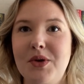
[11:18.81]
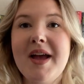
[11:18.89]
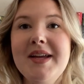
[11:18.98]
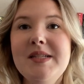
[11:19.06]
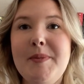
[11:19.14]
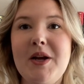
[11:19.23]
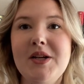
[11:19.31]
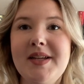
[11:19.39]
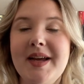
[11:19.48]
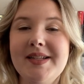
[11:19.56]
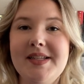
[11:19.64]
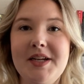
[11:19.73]
Maggie's parents
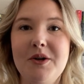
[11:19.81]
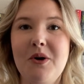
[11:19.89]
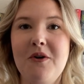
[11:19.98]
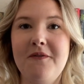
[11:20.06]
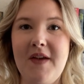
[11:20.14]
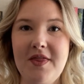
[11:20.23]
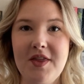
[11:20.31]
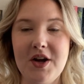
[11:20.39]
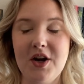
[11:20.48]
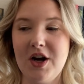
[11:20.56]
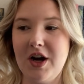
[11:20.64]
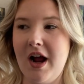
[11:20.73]
had zero faith in
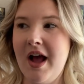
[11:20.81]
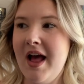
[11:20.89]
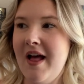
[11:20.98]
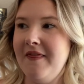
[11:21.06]
her.